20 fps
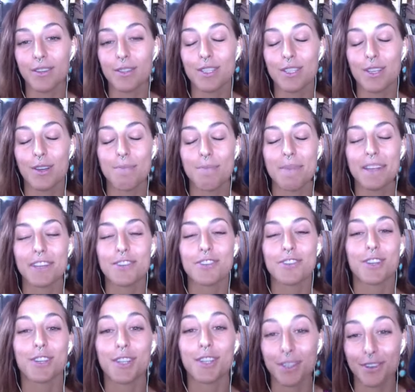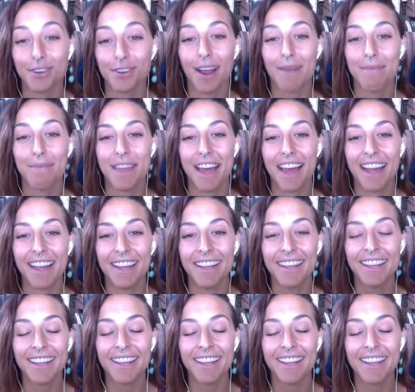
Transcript: So make sure you grab that